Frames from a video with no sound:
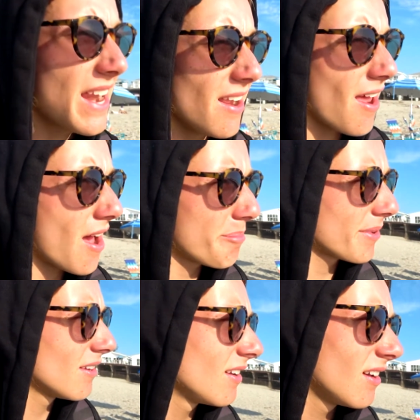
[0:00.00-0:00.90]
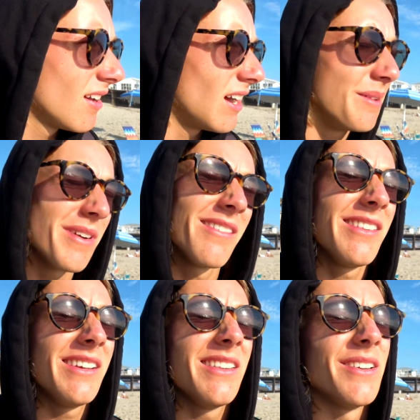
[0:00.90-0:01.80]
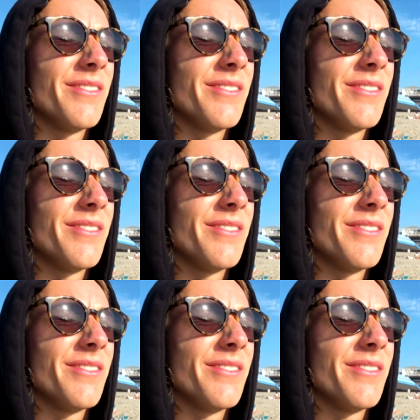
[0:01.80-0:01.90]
it up. I'm not really in the